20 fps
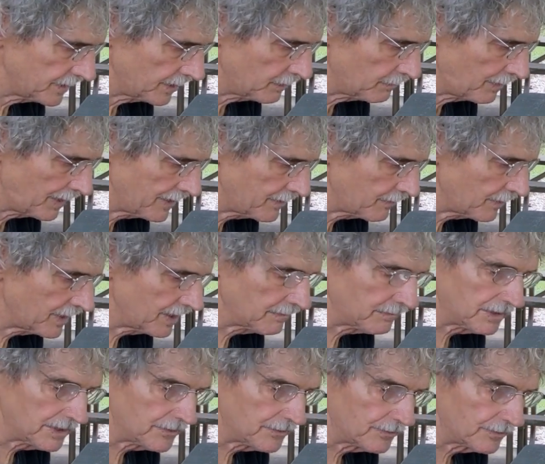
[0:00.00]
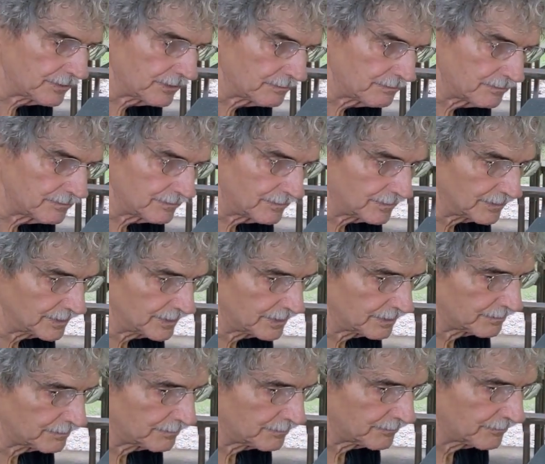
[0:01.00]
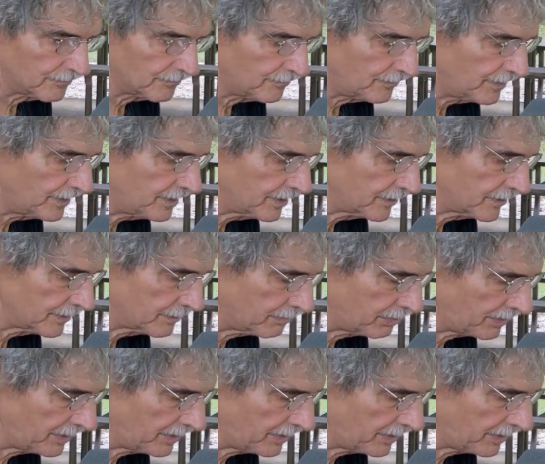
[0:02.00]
Now, by the way, I want to throw up a little video that'll